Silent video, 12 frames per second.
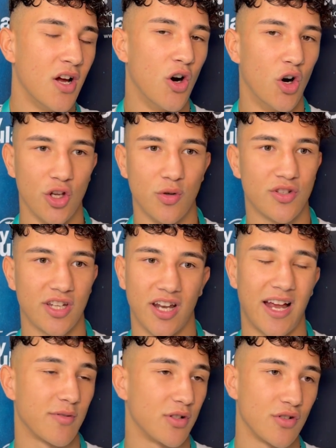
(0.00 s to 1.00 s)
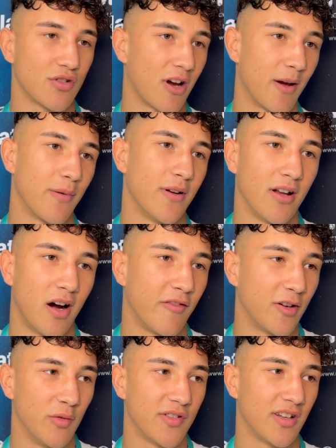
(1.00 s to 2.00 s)
Or you'll see an absolute scrap. And I
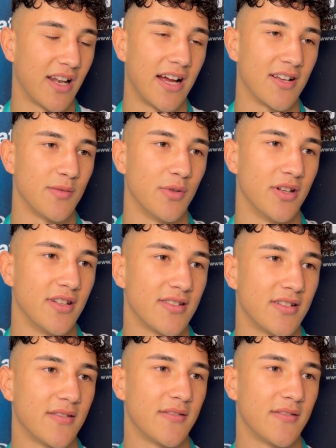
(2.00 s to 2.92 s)
think you'll see the latter, to be honest.